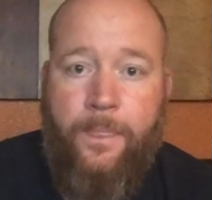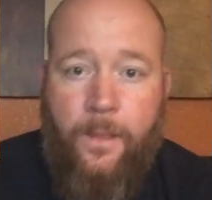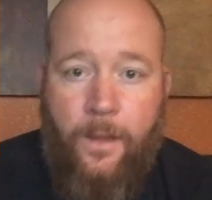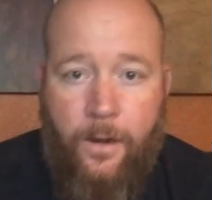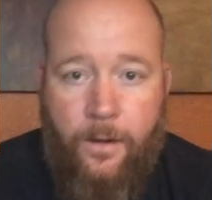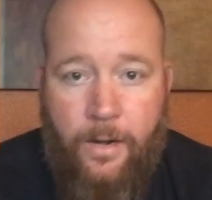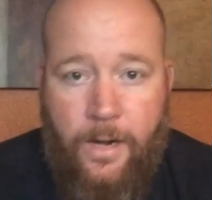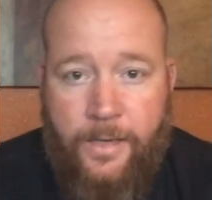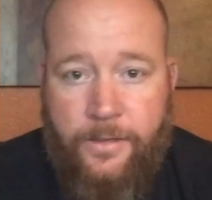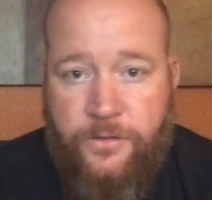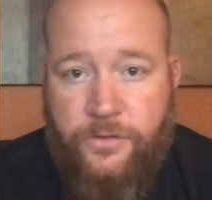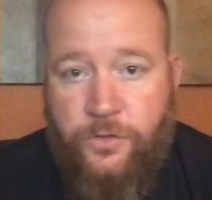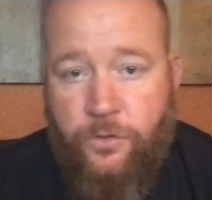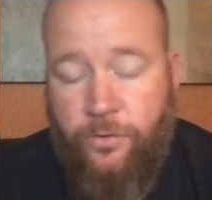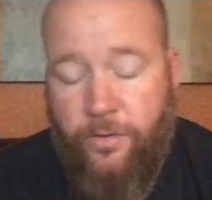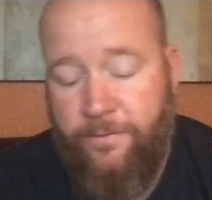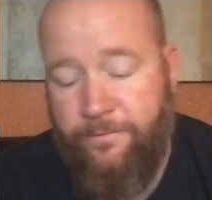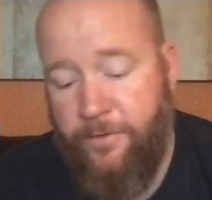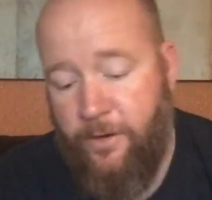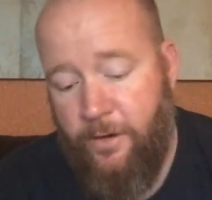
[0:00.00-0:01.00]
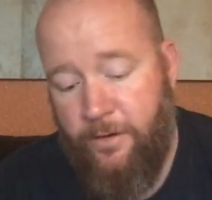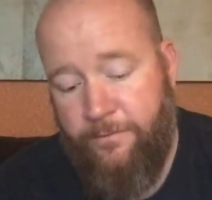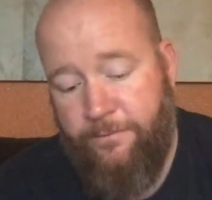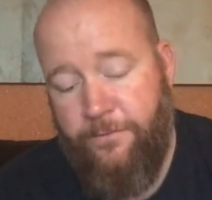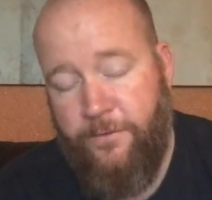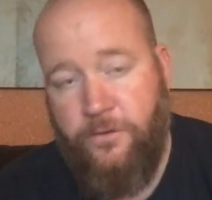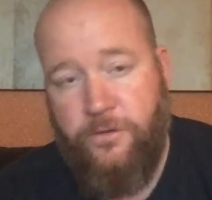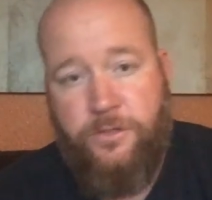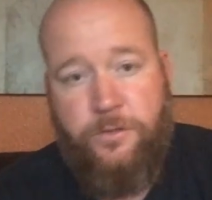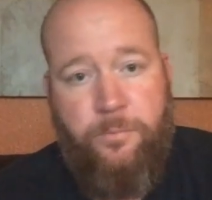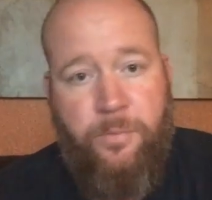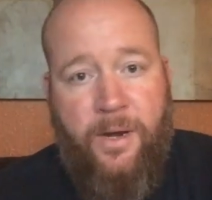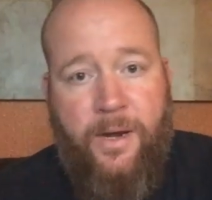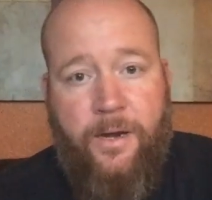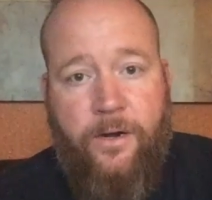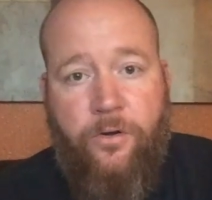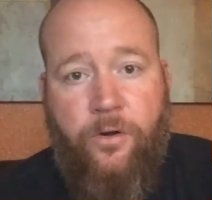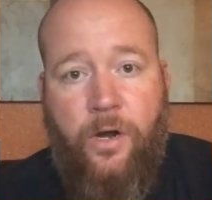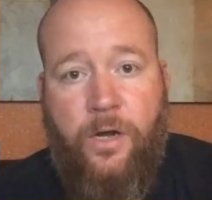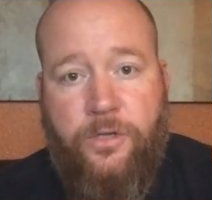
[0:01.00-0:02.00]
All right, so the very first
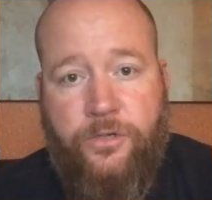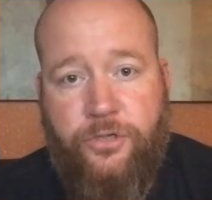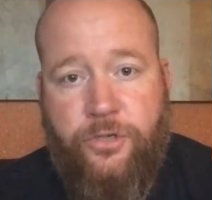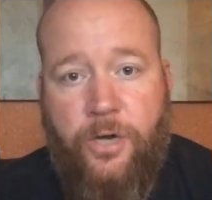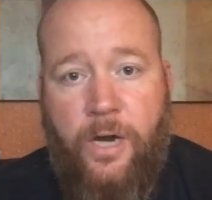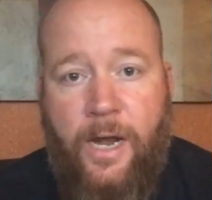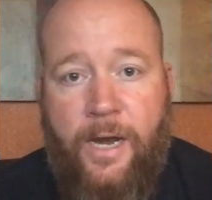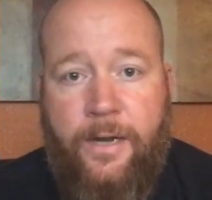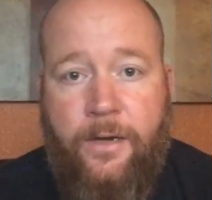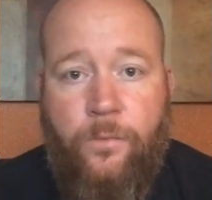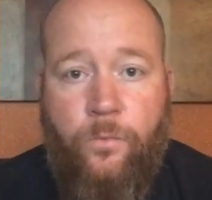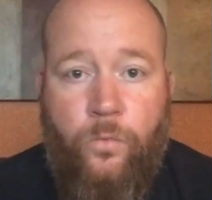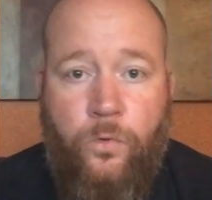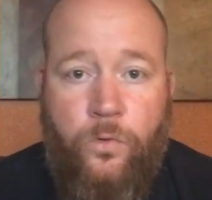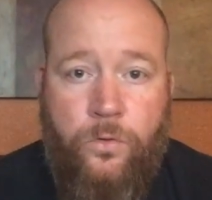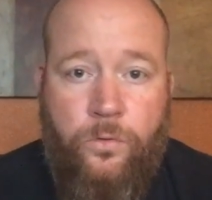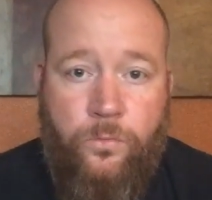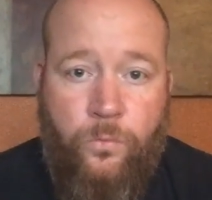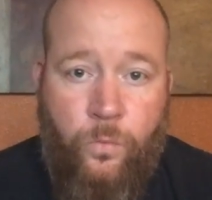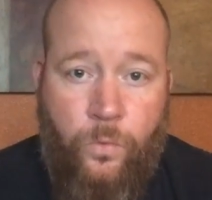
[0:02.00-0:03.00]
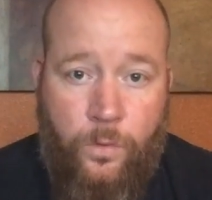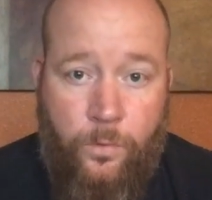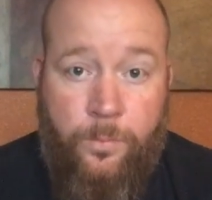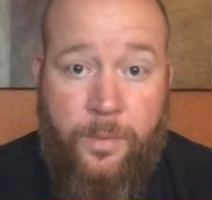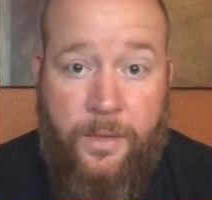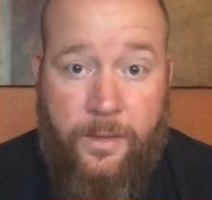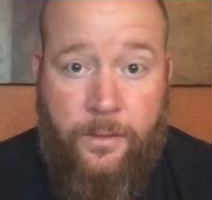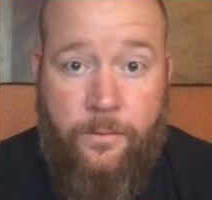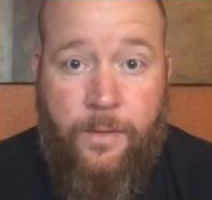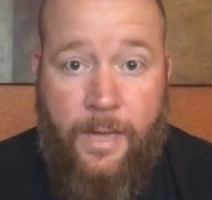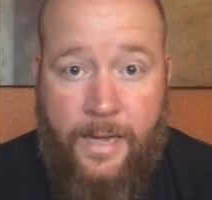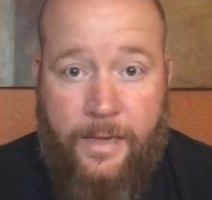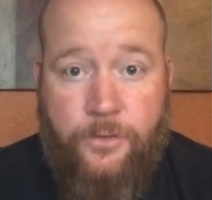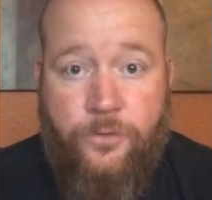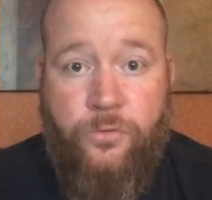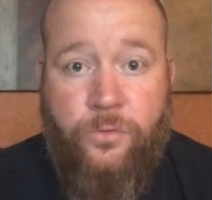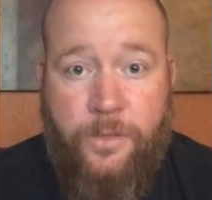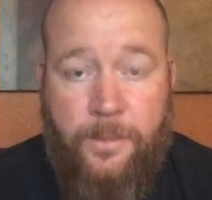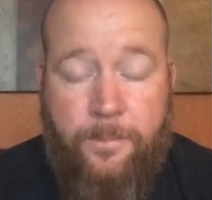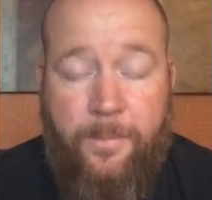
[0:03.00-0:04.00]
spray across your item will be
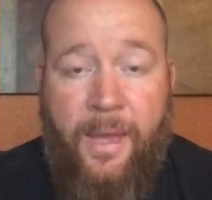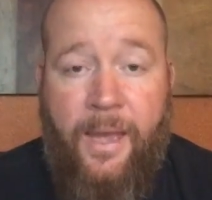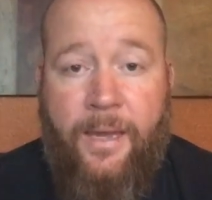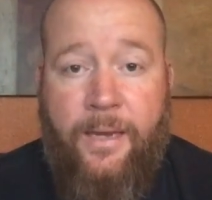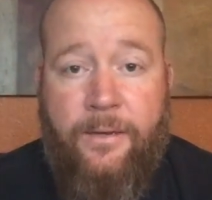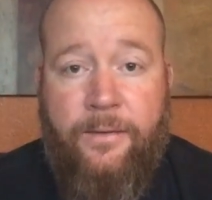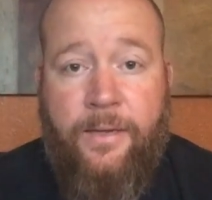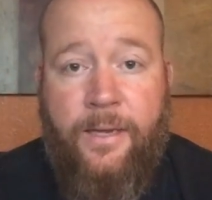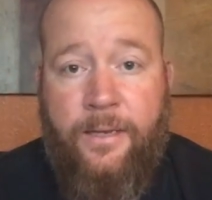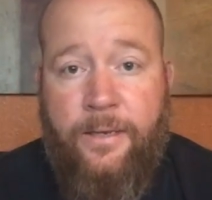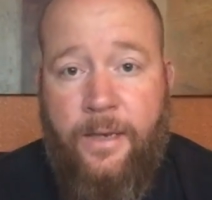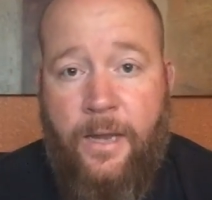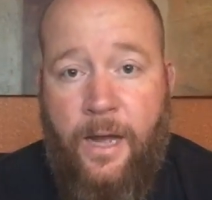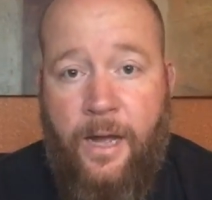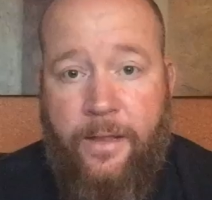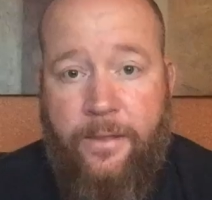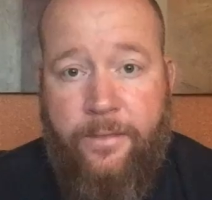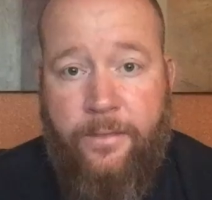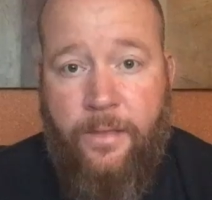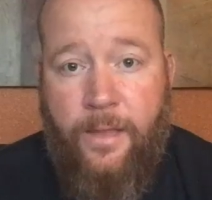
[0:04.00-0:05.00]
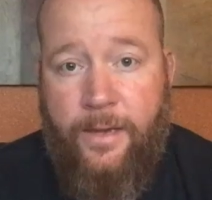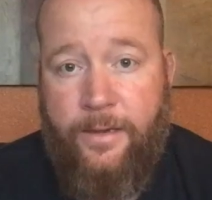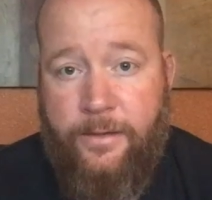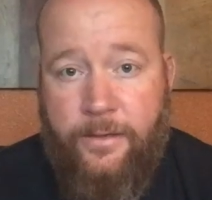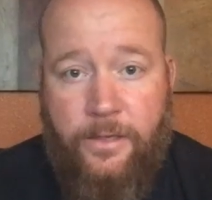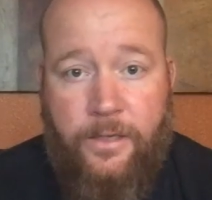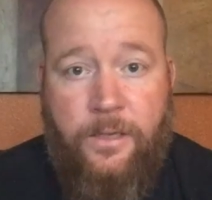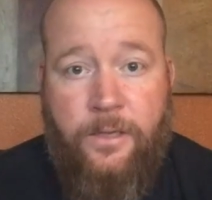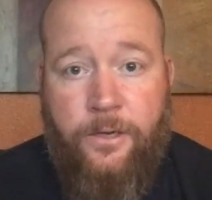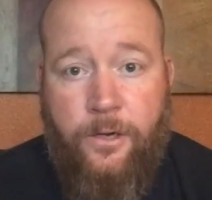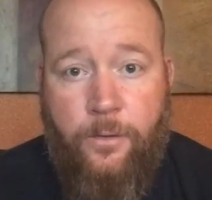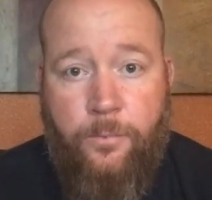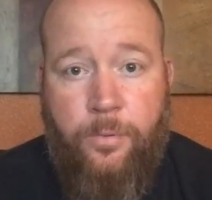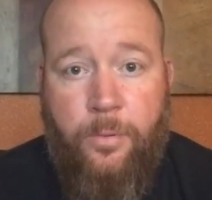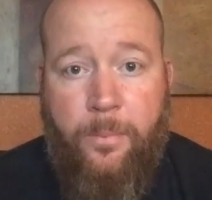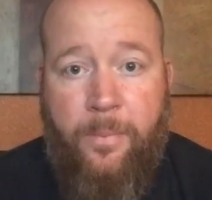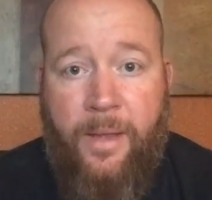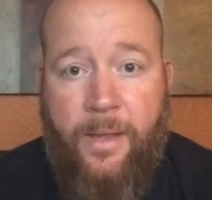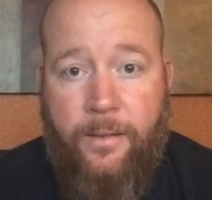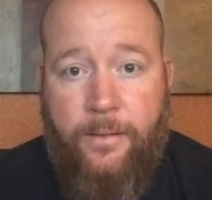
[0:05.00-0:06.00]
actually paint and not like a clear
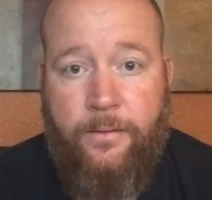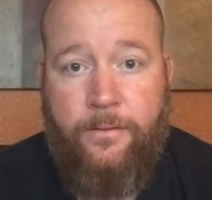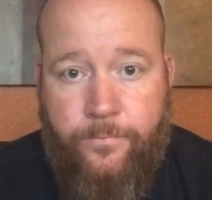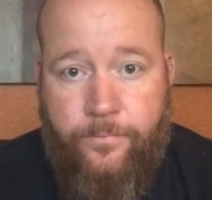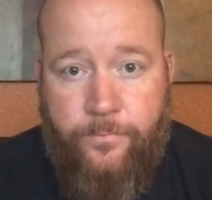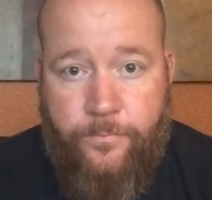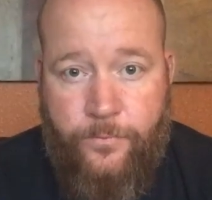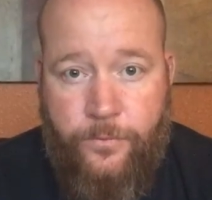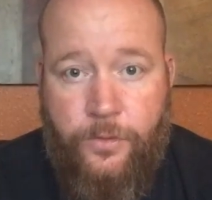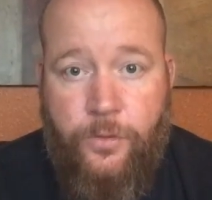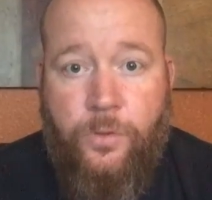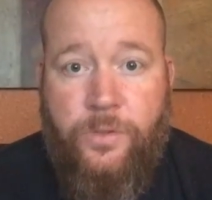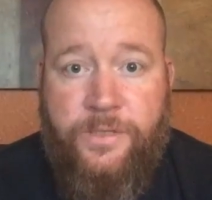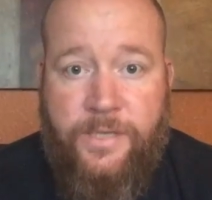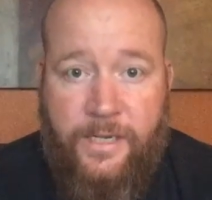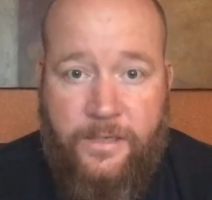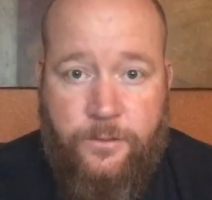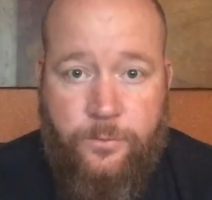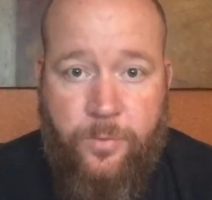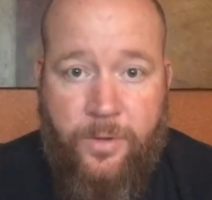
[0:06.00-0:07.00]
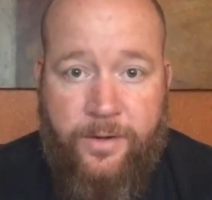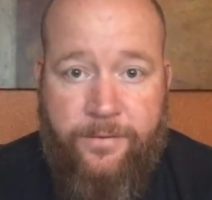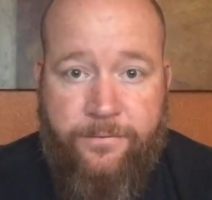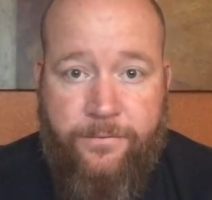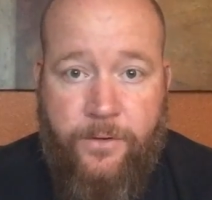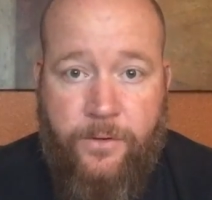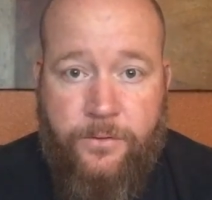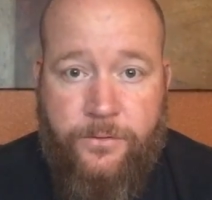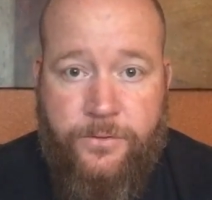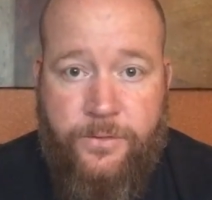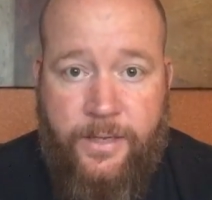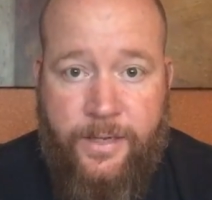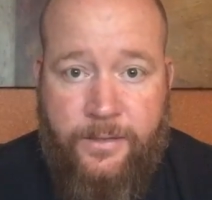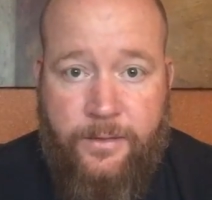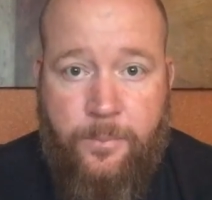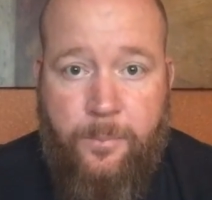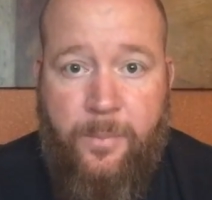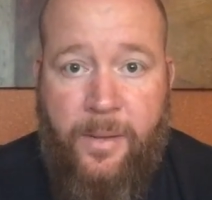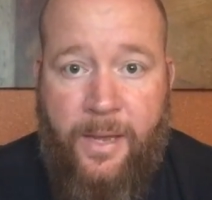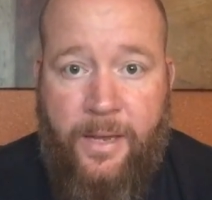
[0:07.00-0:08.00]
propellant. Do a test spray first. Get
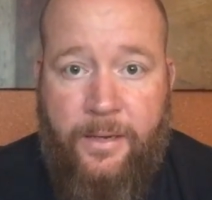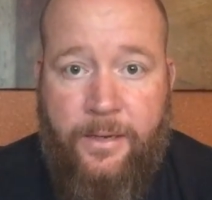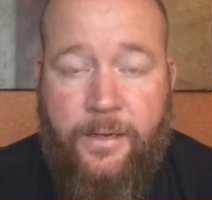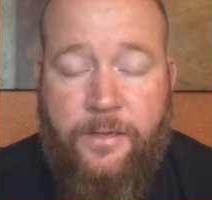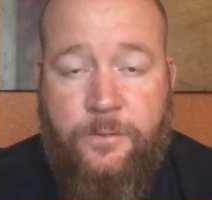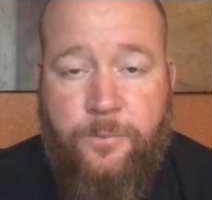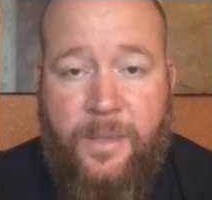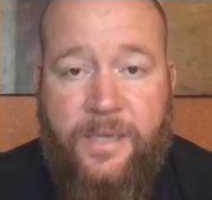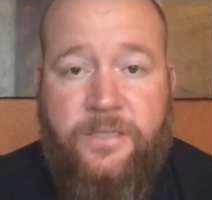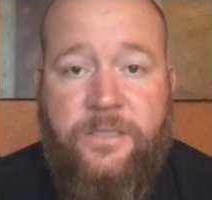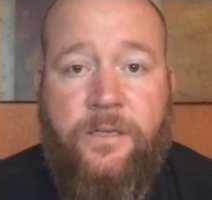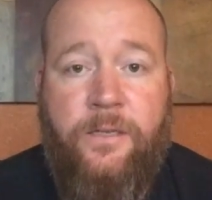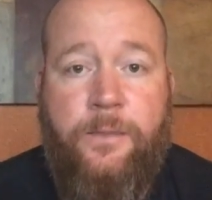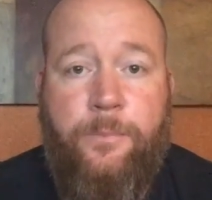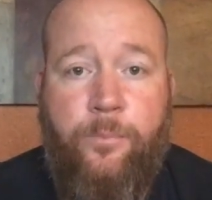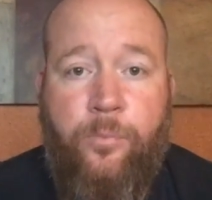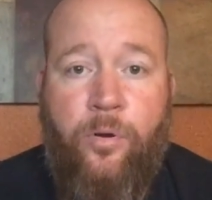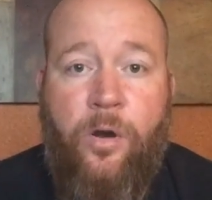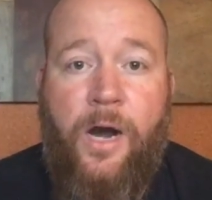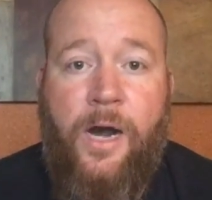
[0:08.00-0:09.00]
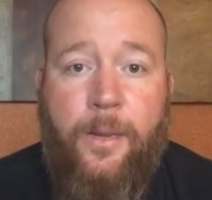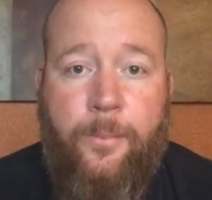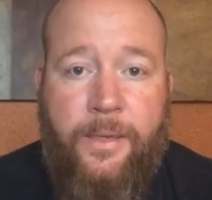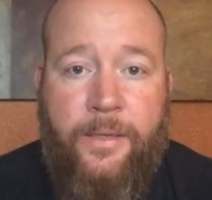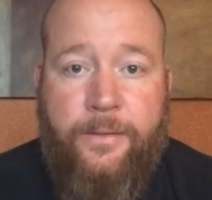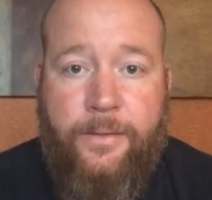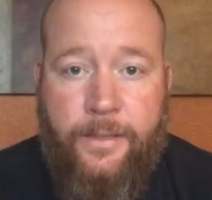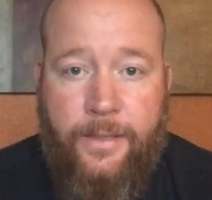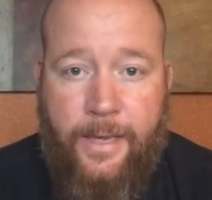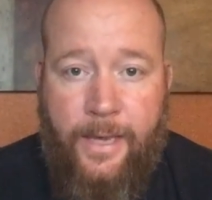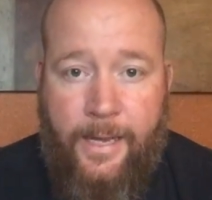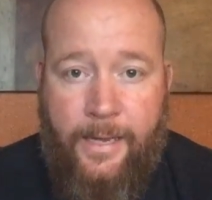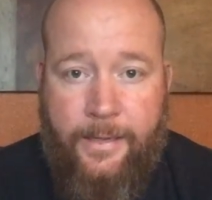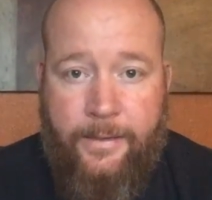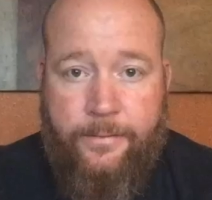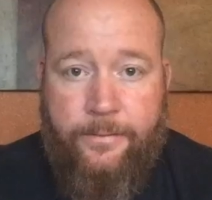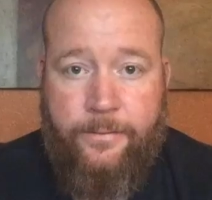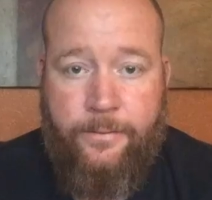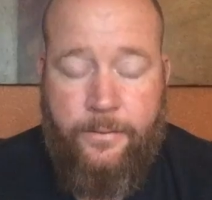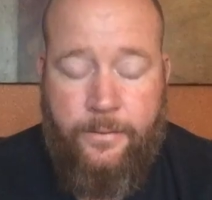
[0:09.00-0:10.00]
the paint. It's basically priming the
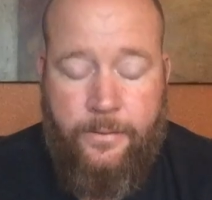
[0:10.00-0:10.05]
can.